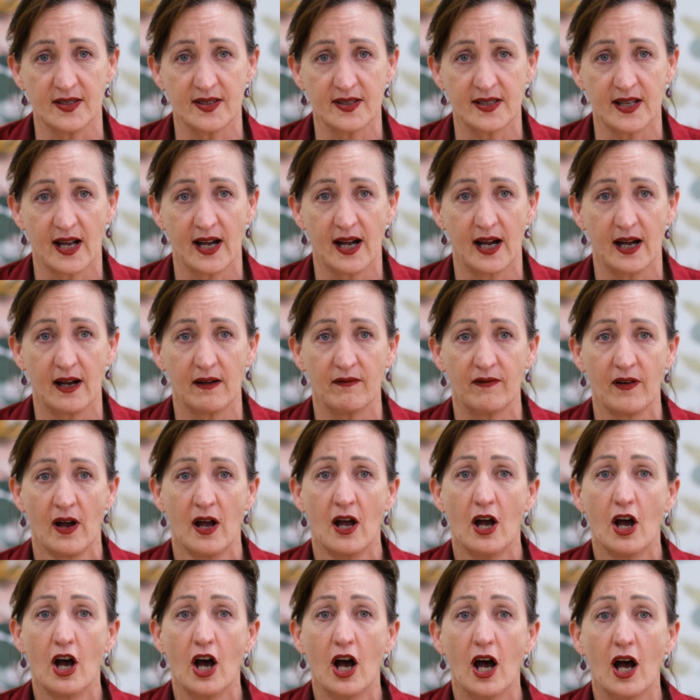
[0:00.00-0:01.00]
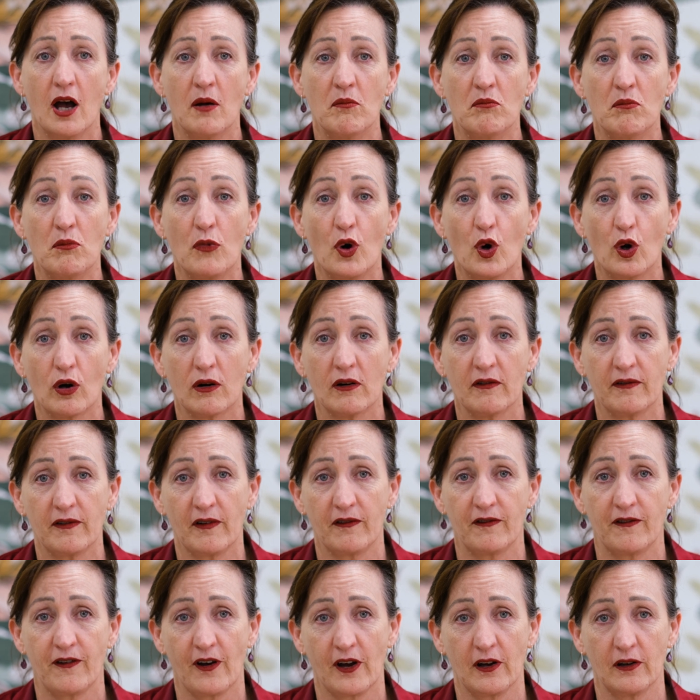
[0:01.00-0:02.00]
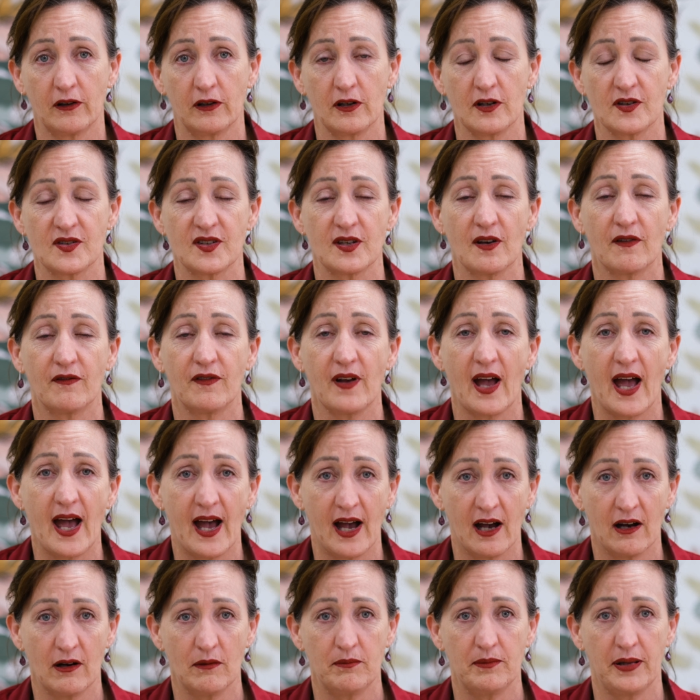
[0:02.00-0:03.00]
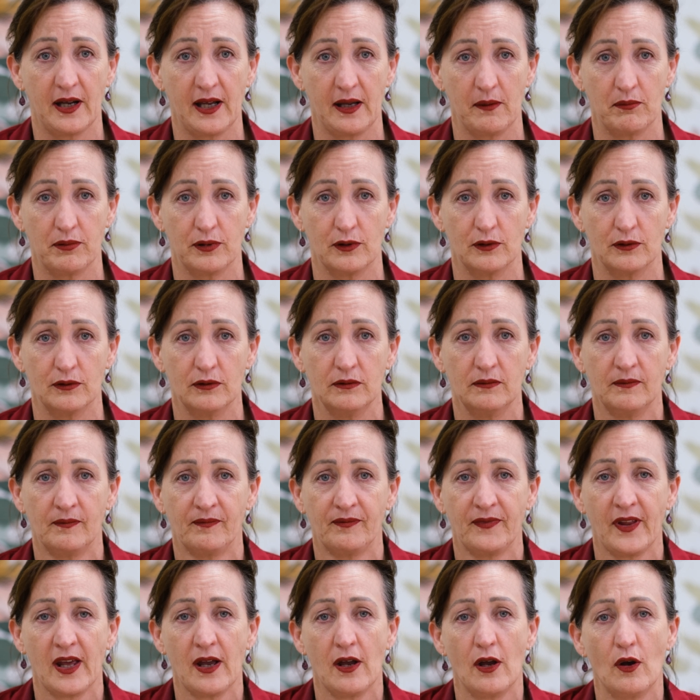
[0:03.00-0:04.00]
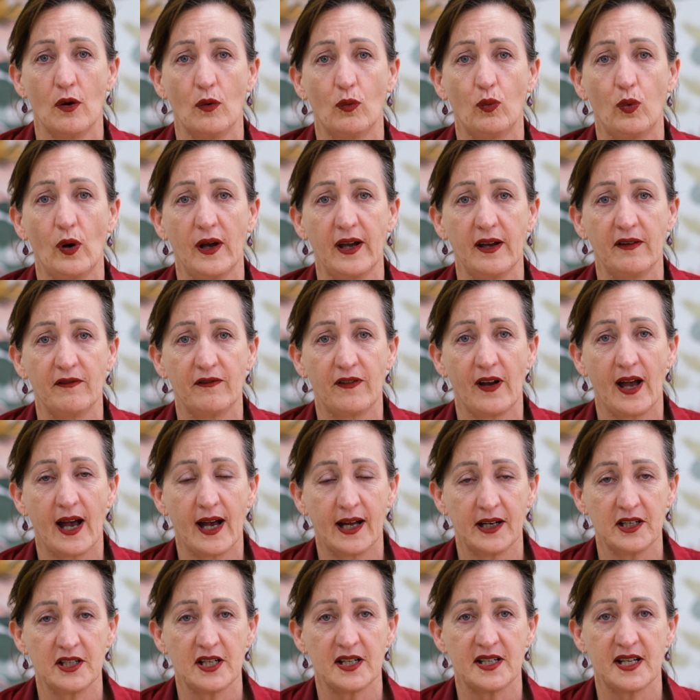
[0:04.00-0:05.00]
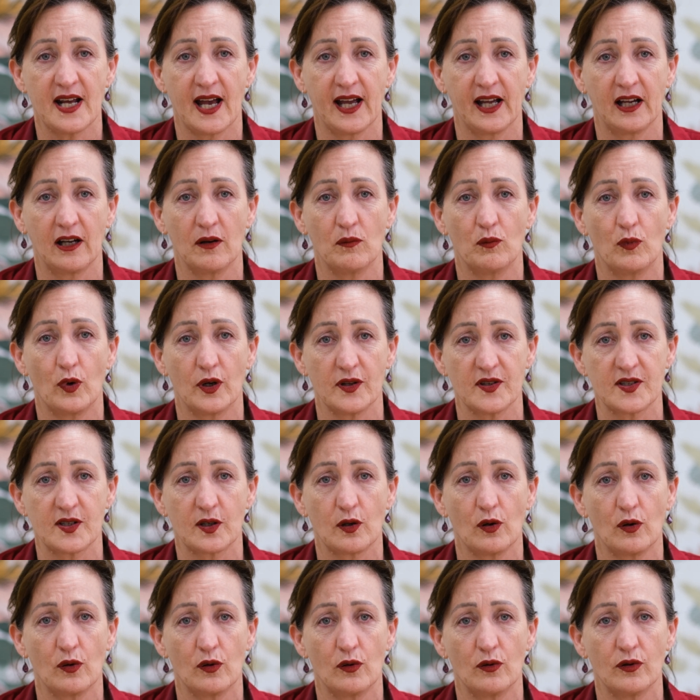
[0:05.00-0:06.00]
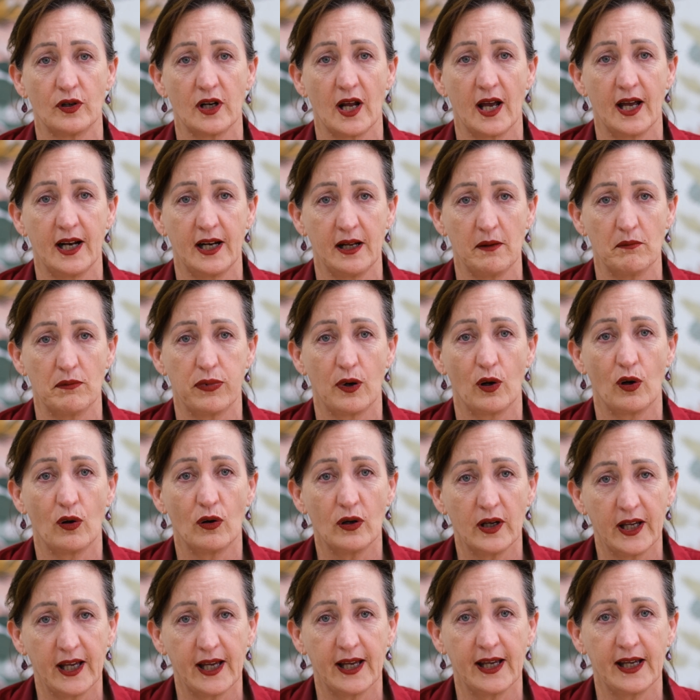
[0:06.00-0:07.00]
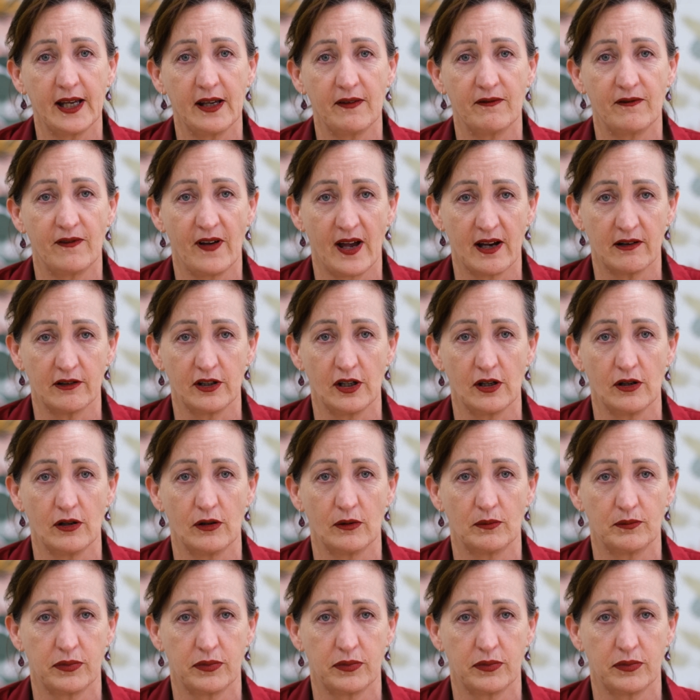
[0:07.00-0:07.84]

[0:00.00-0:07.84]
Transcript: staff and more of a focus of our people, we've undertaken what's called an employee value